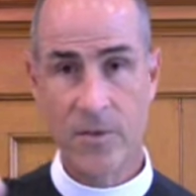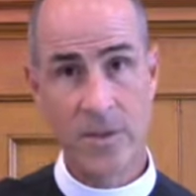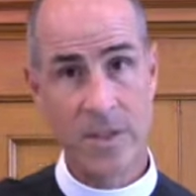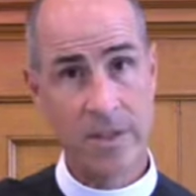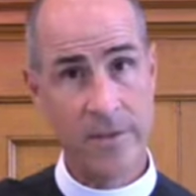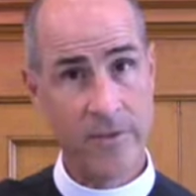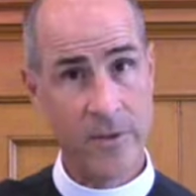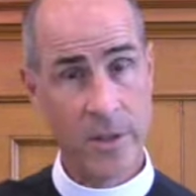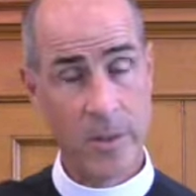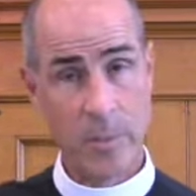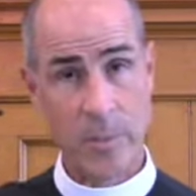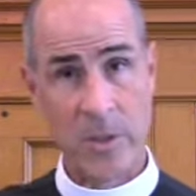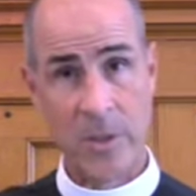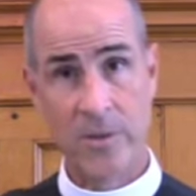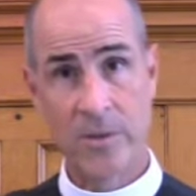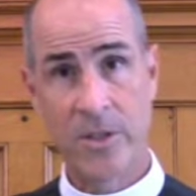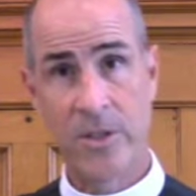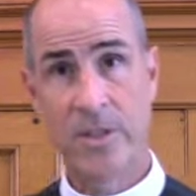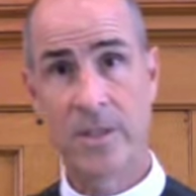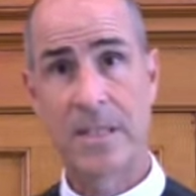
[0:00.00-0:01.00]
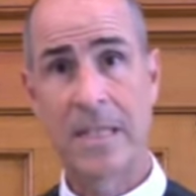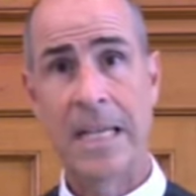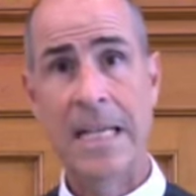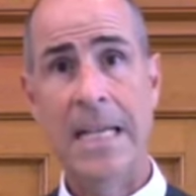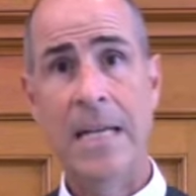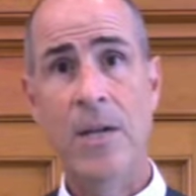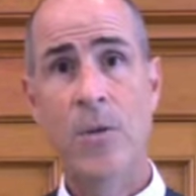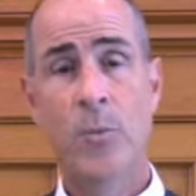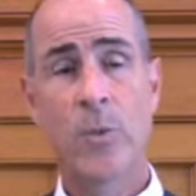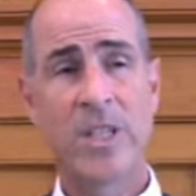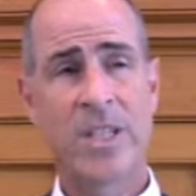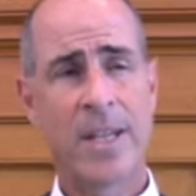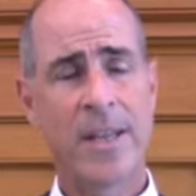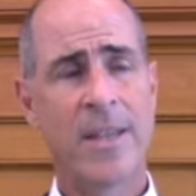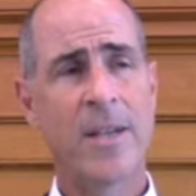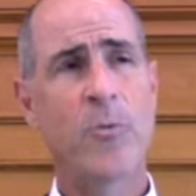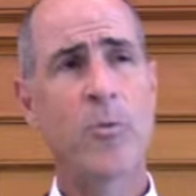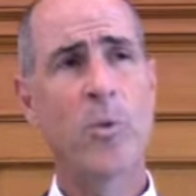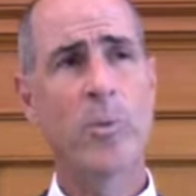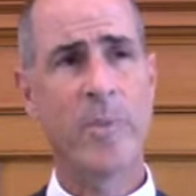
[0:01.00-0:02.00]
different approaches, which I
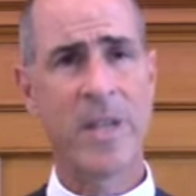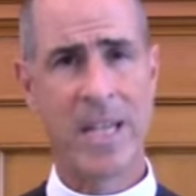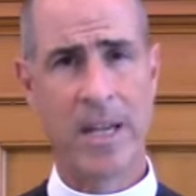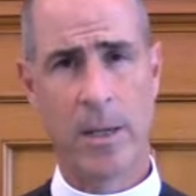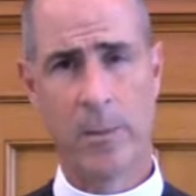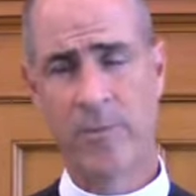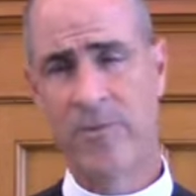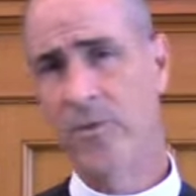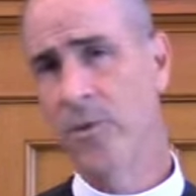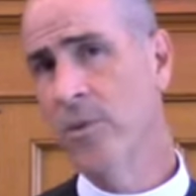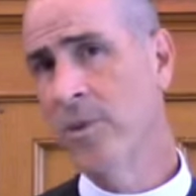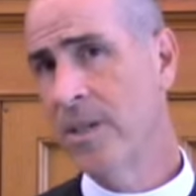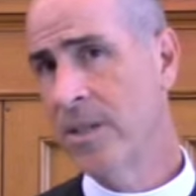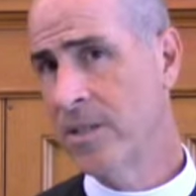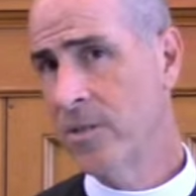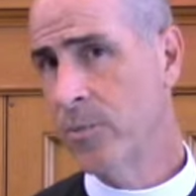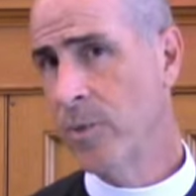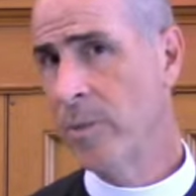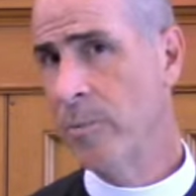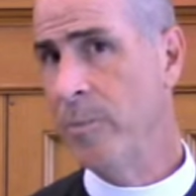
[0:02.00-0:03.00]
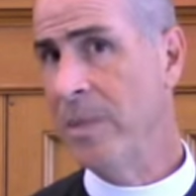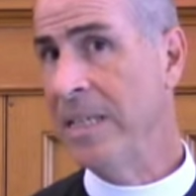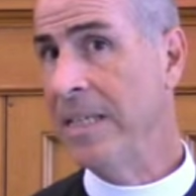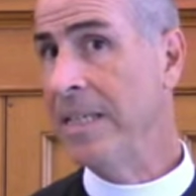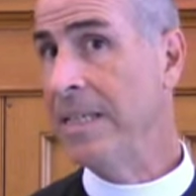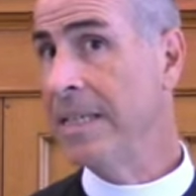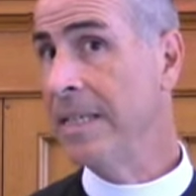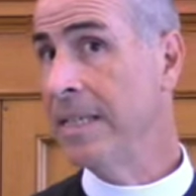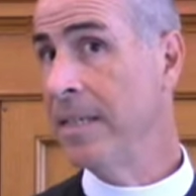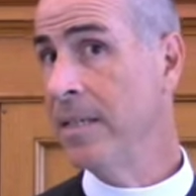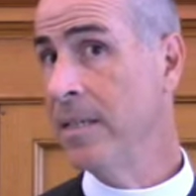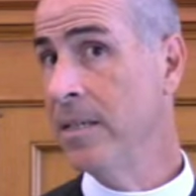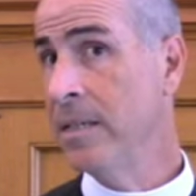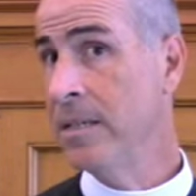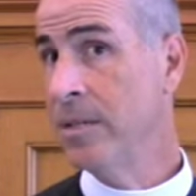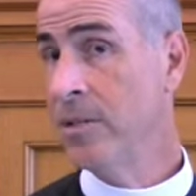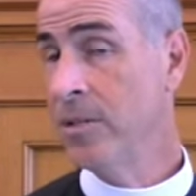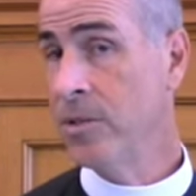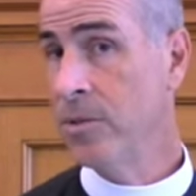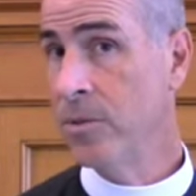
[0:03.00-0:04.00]
think will be helpful as we
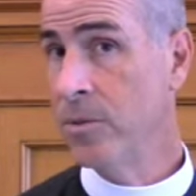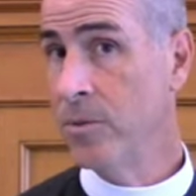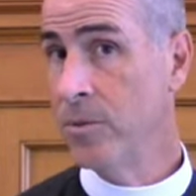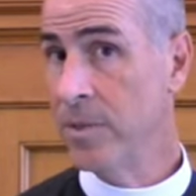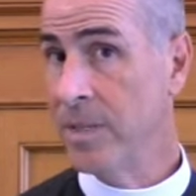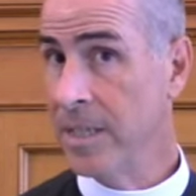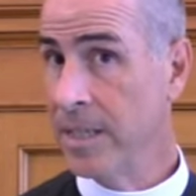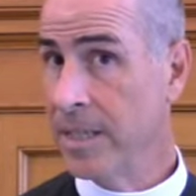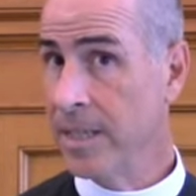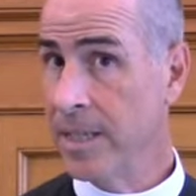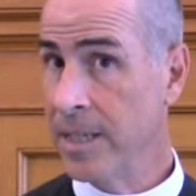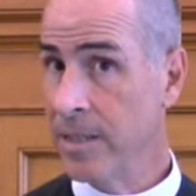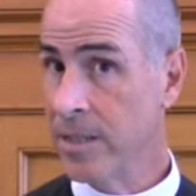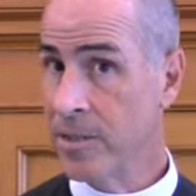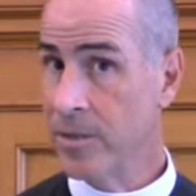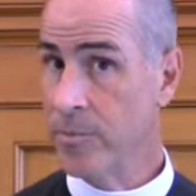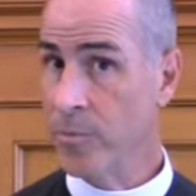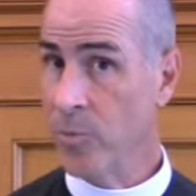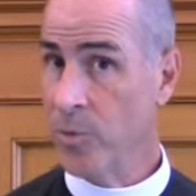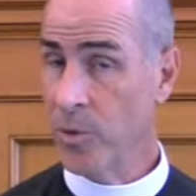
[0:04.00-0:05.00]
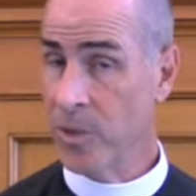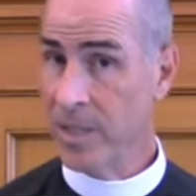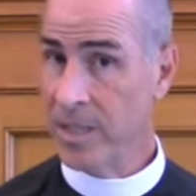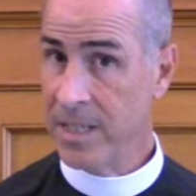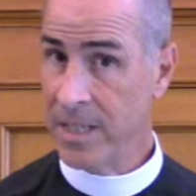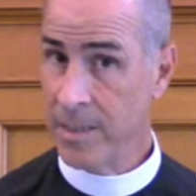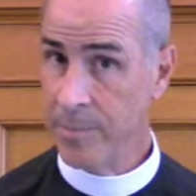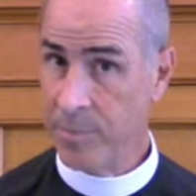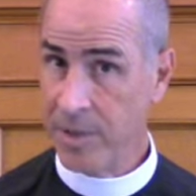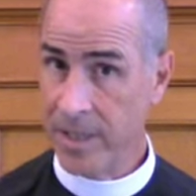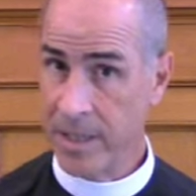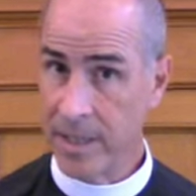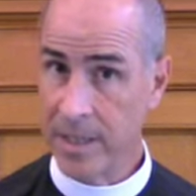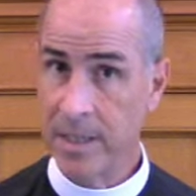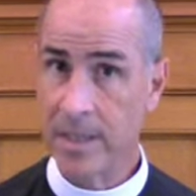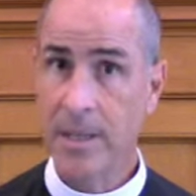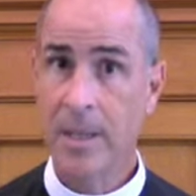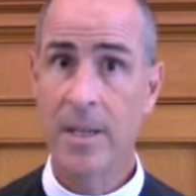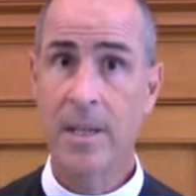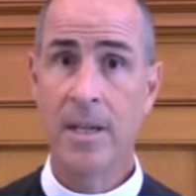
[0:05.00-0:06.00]
begin to dig into more
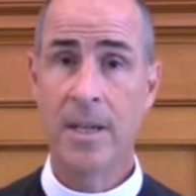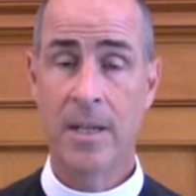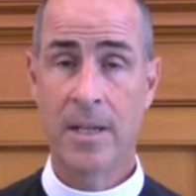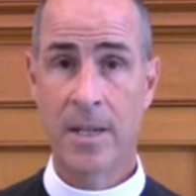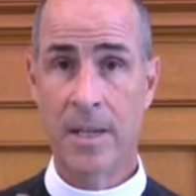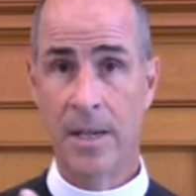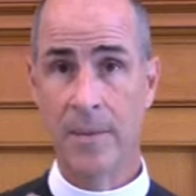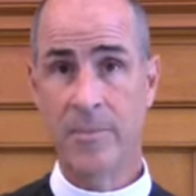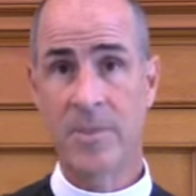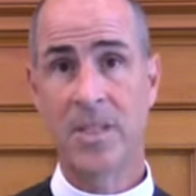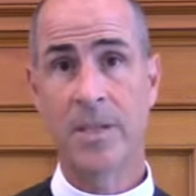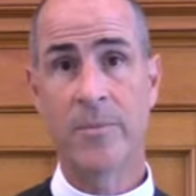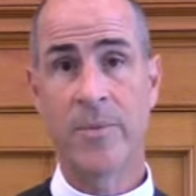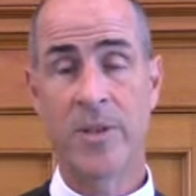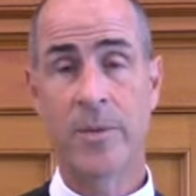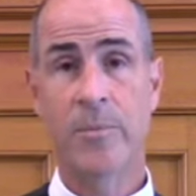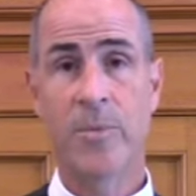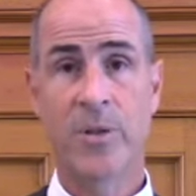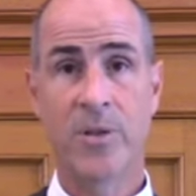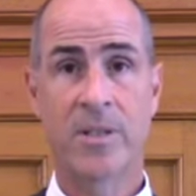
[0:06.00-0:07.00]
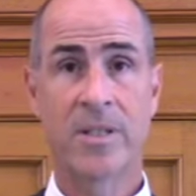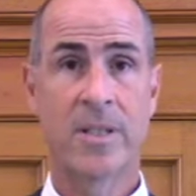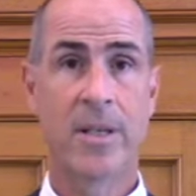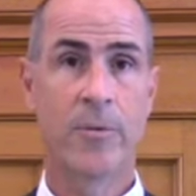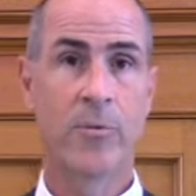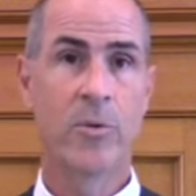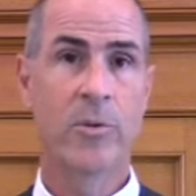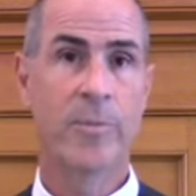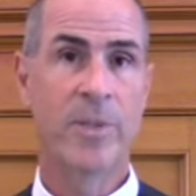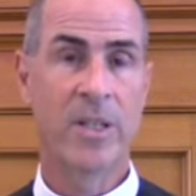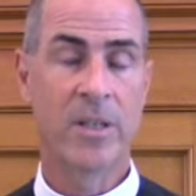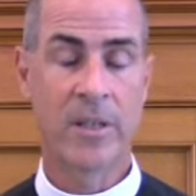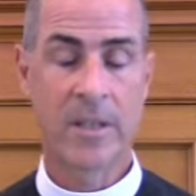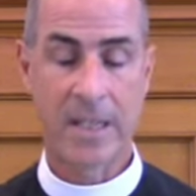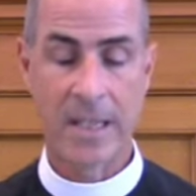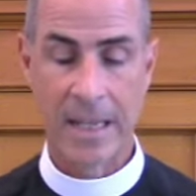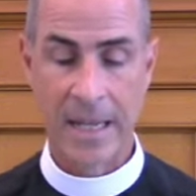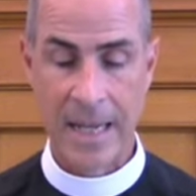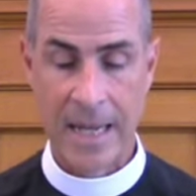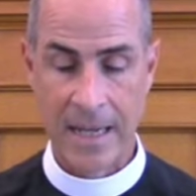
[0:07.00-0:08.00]
deeply some of the books that we'll be
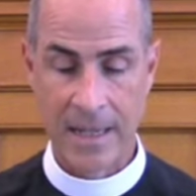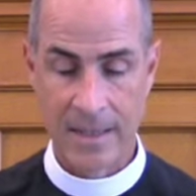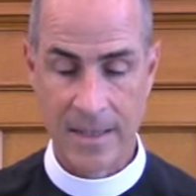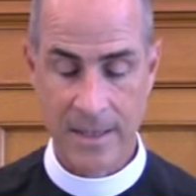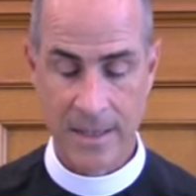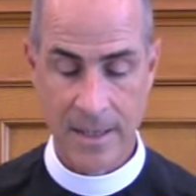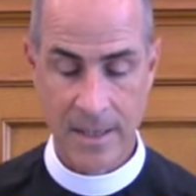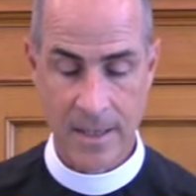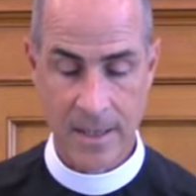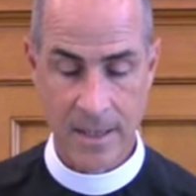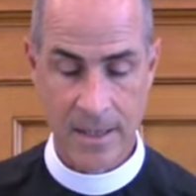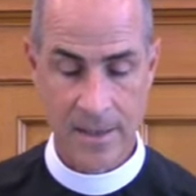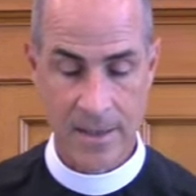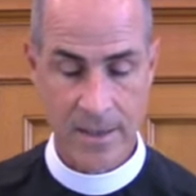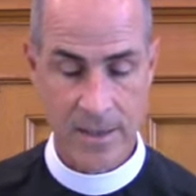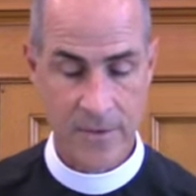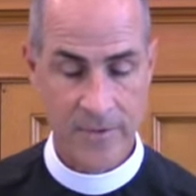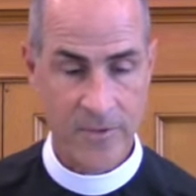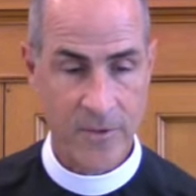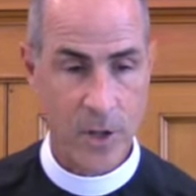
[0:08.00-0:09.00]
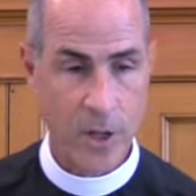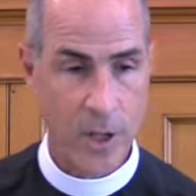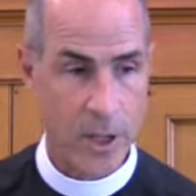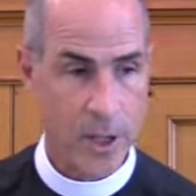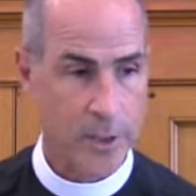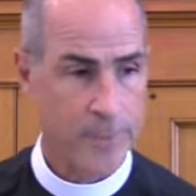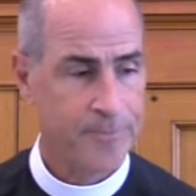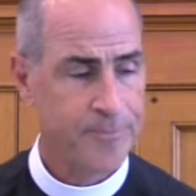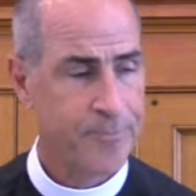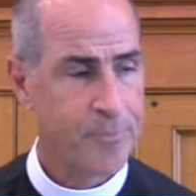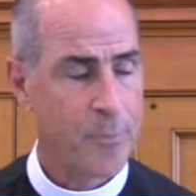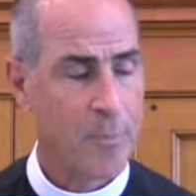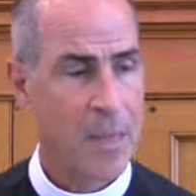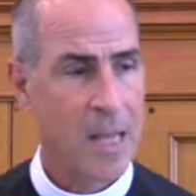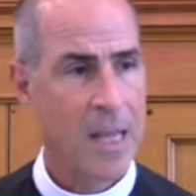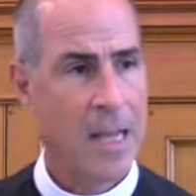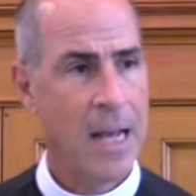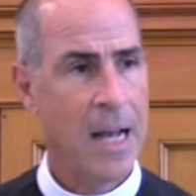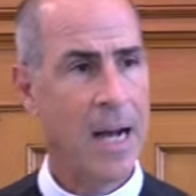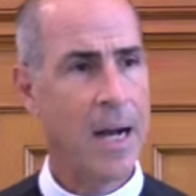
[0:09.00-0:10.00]
looking at this fall.
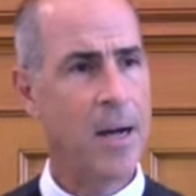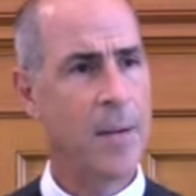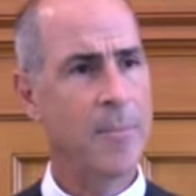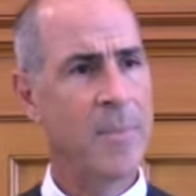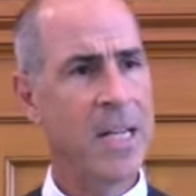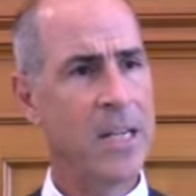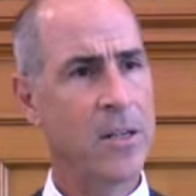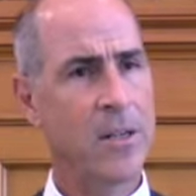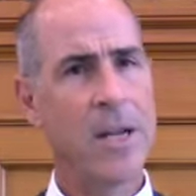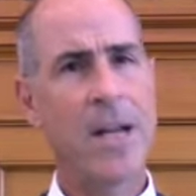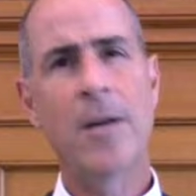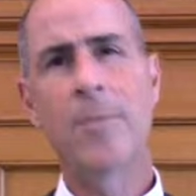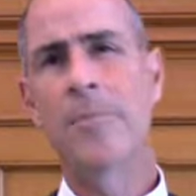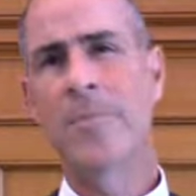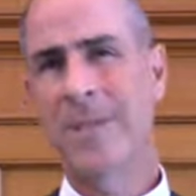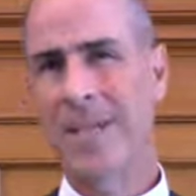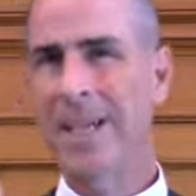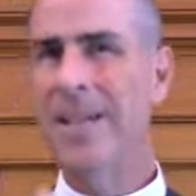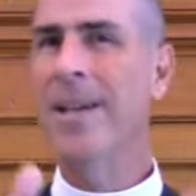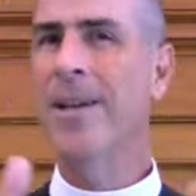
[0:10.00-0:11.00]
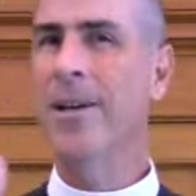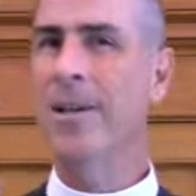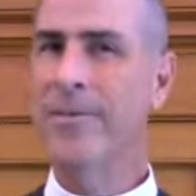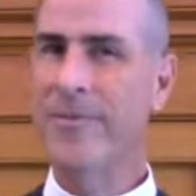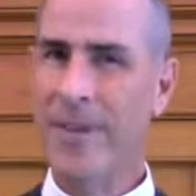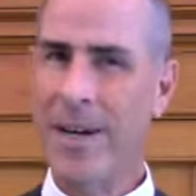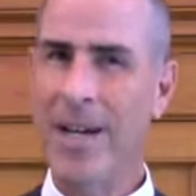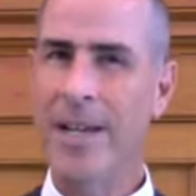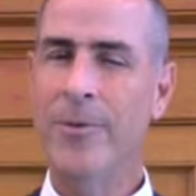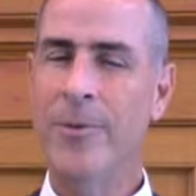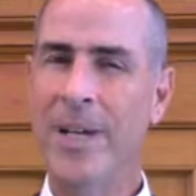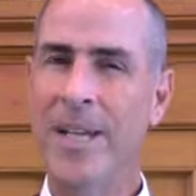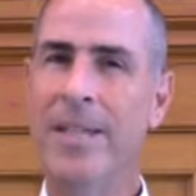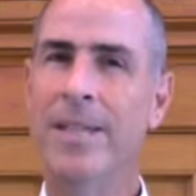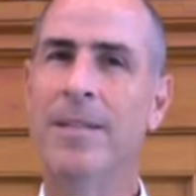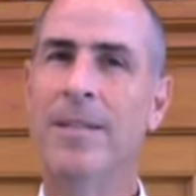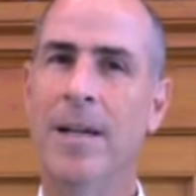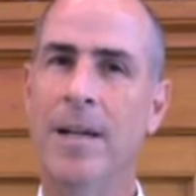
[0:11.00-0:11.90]
It'll help clarify, right?